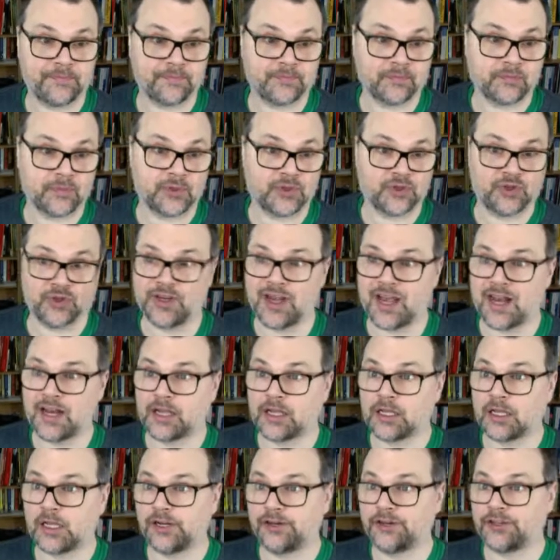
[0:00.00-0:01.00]

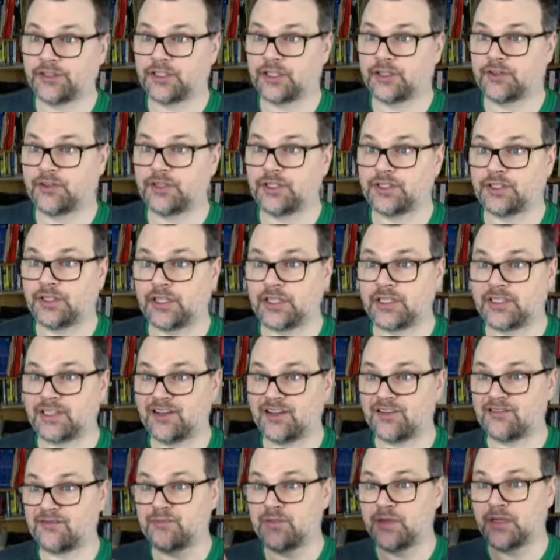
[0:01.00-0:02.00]
genetic characteristics,
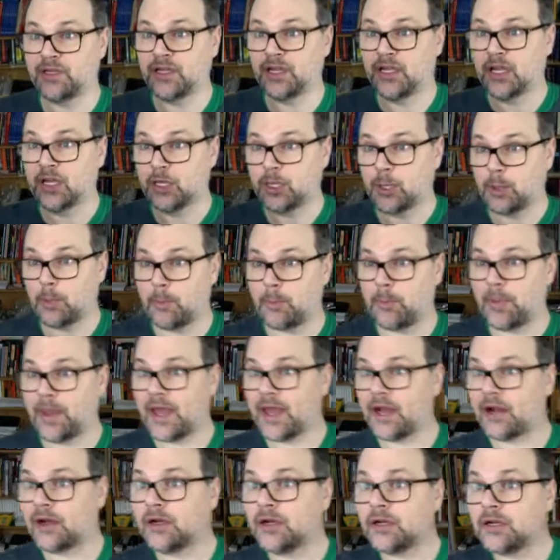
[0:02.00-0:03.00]
have been
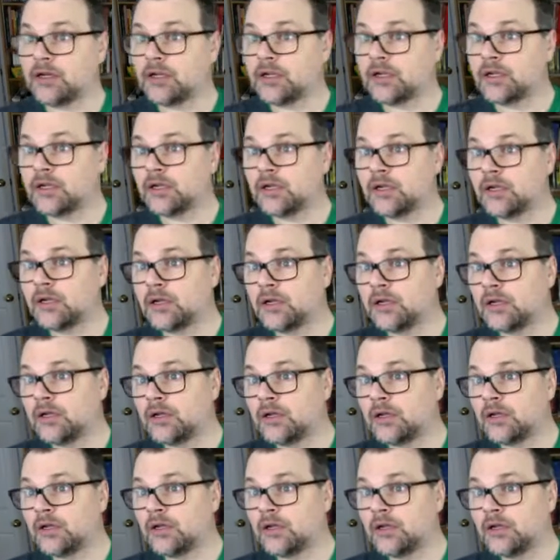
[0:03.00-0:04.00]
compared.
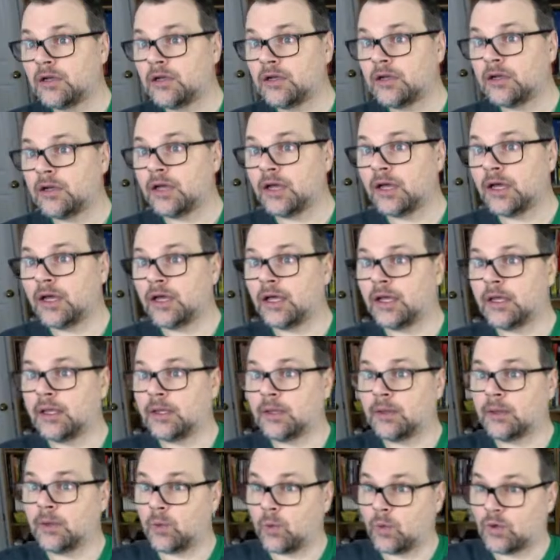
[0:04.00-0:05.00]

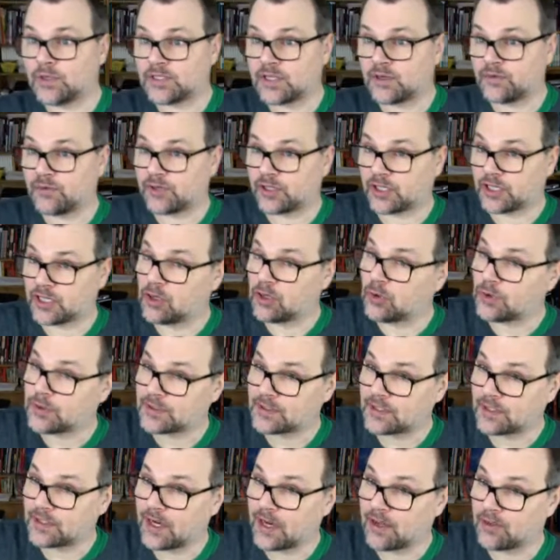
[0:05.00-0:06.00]
And the ones that are very
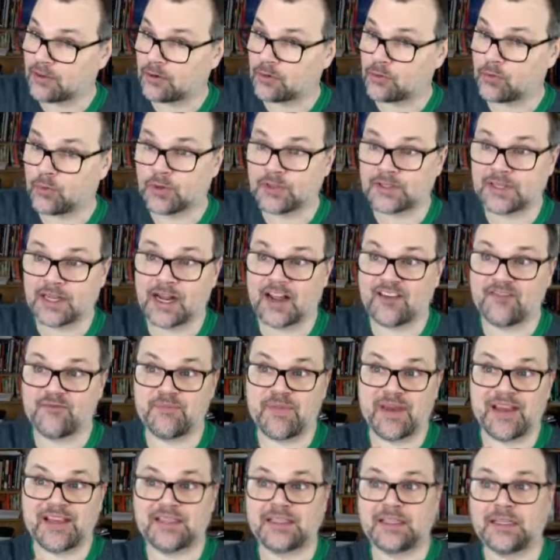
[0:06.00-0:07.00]
close together, and ones that have
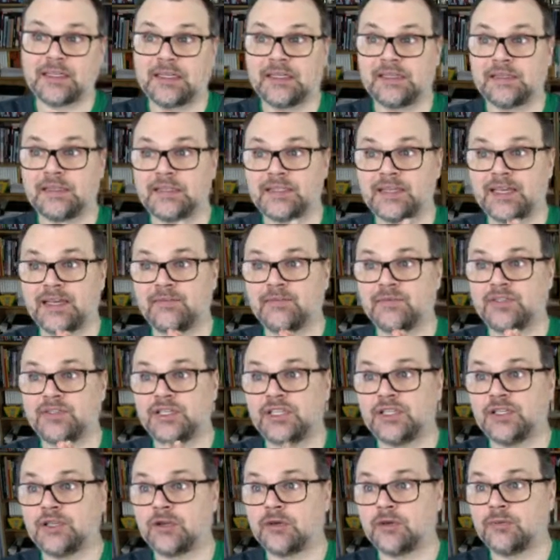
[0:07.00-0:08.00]
basically the same
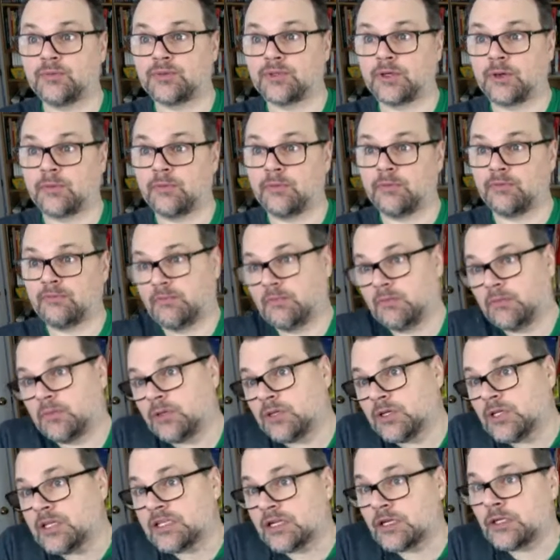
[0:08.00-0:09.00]
genomes, are
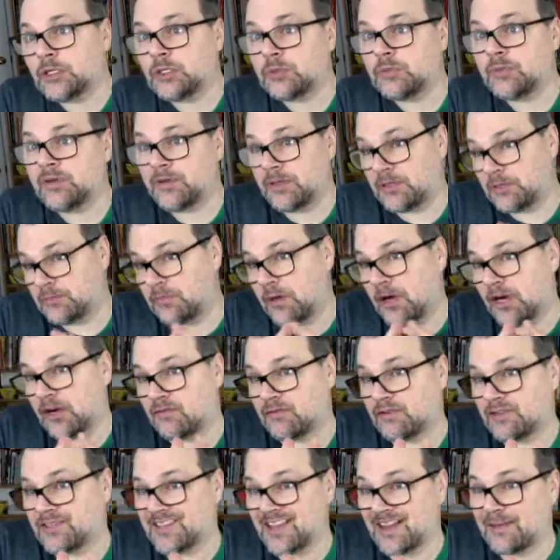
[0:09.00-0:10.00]
considered to be part
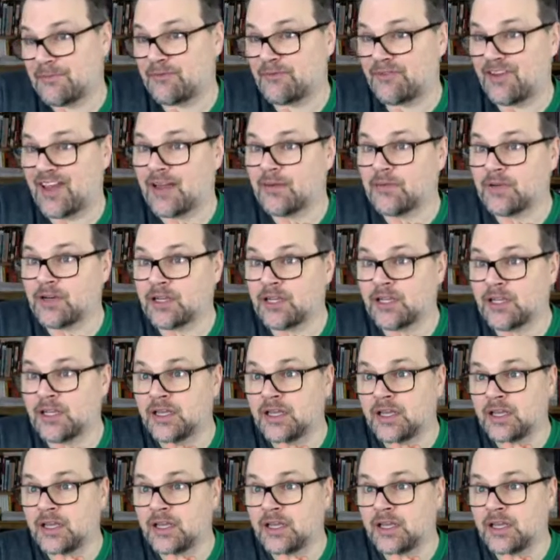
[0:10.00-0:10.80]
of the same family.